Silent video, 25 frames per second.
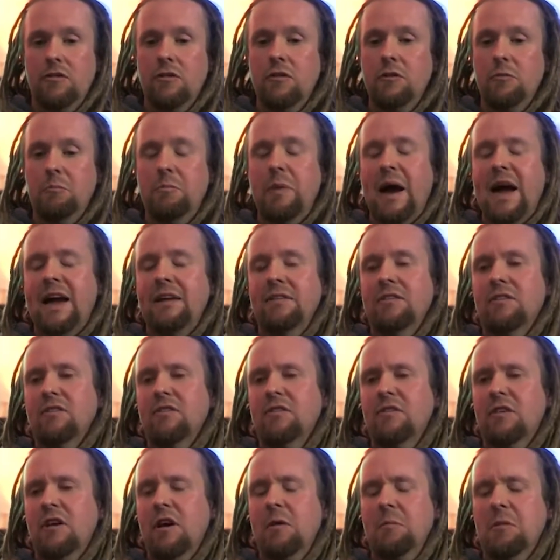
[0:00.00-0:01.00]
Two
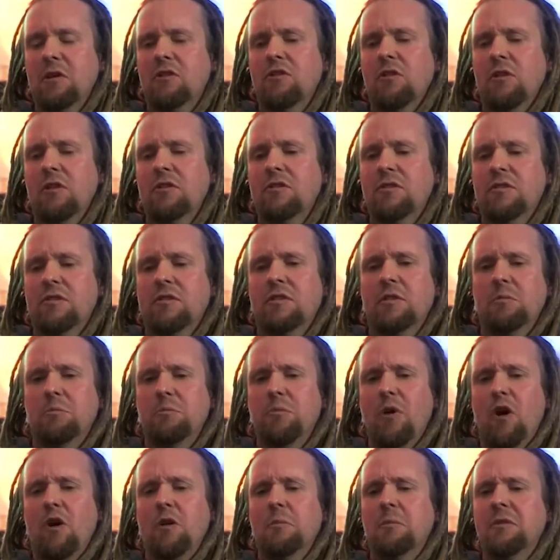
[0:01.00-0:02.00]
bands come across
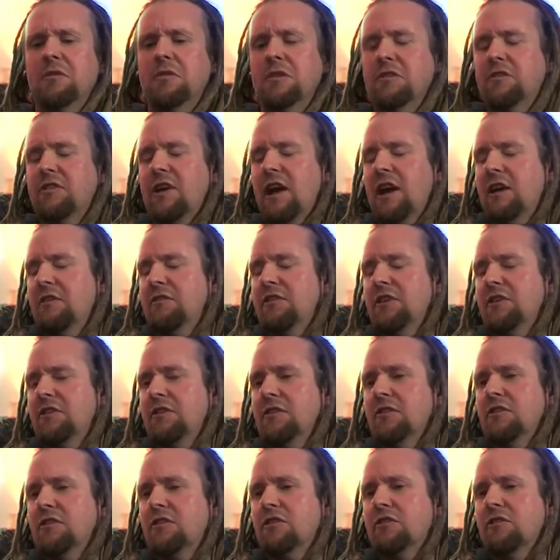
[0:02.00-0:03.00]
the bottom of the
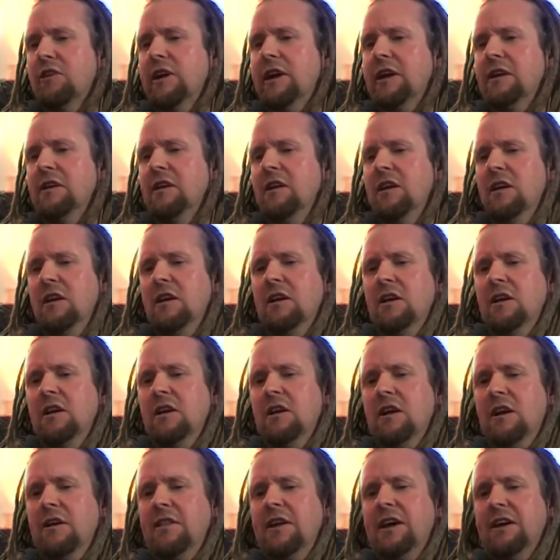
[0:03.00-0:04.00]
television screen. Mm
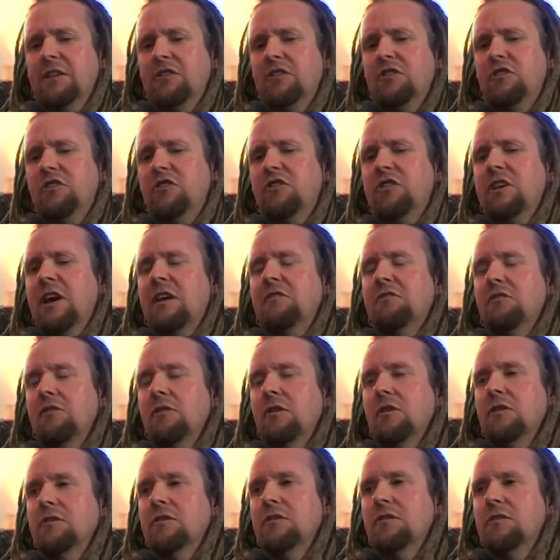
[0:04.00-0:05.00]
and had
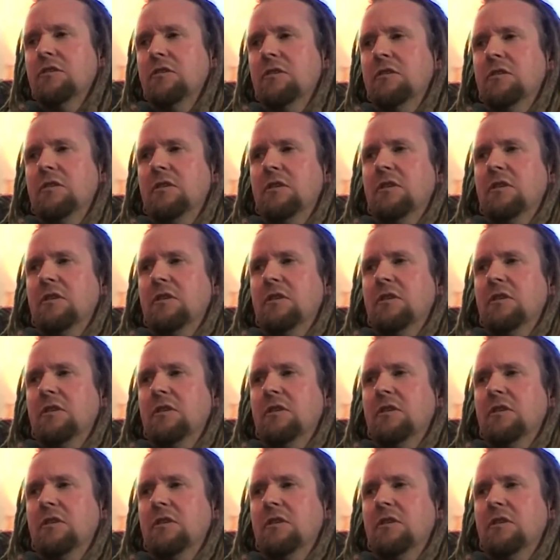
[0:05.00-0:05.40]
chevrons.